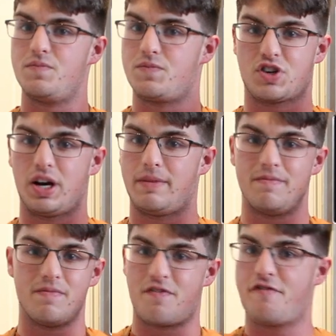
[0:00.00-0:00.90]
to
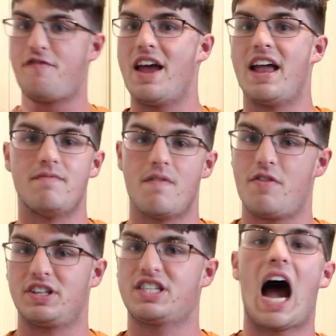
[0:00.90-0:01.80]

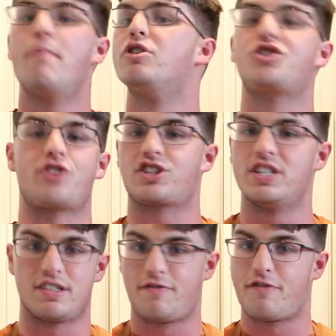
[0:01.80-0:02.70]
fit the time
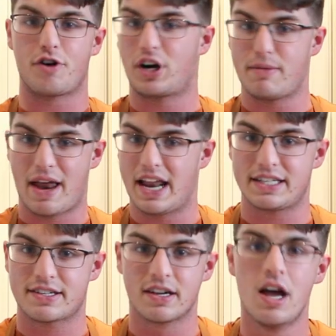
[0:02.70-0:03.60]
restrictions of 30
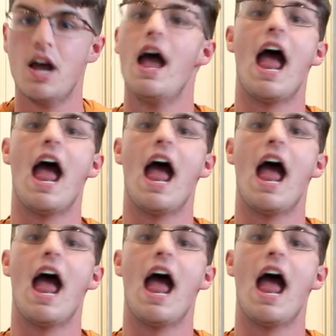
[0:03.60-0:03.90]
minutes.